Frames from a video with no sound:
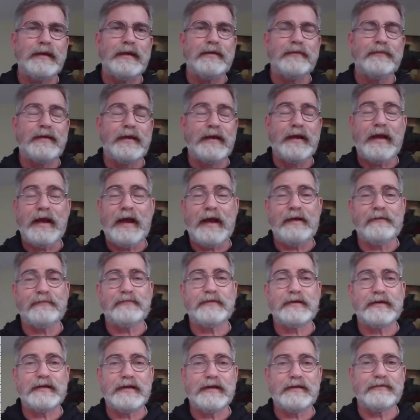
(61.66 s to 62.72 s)
They have to
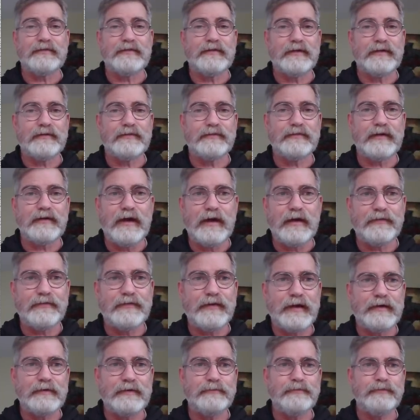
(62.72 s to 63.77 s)
get this uh,
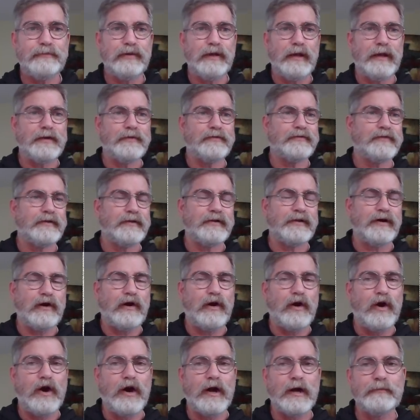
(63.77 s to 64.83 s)
thing placed in their
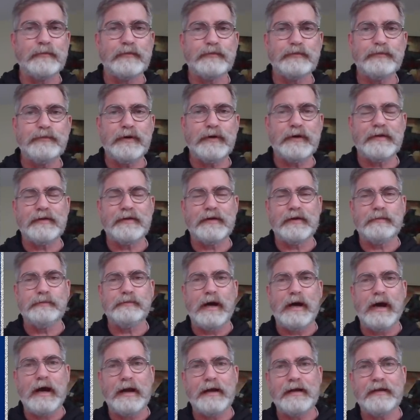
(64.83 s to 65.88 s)
arms, put in their
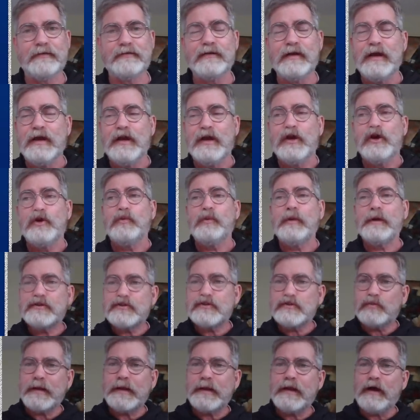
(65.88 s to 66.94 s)
bodies,
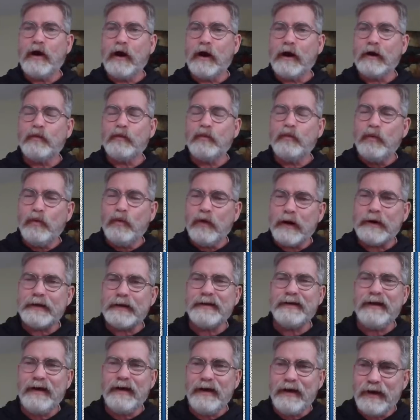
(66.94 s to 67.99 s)
which we are
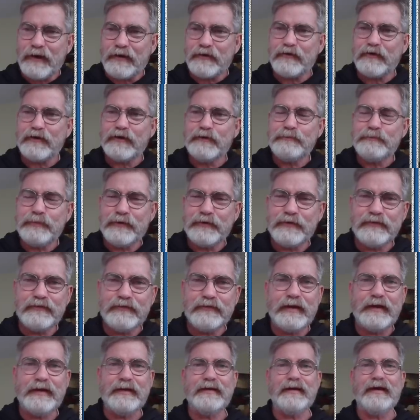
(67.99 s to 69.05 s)

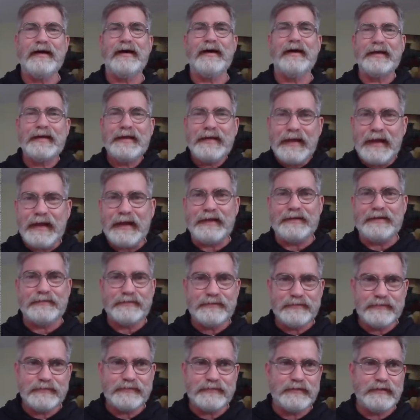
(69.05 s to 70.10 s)
100%
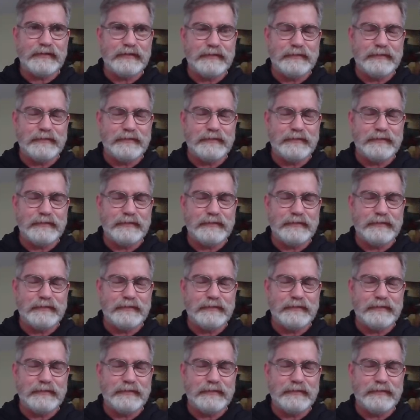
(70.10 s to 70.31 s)
against.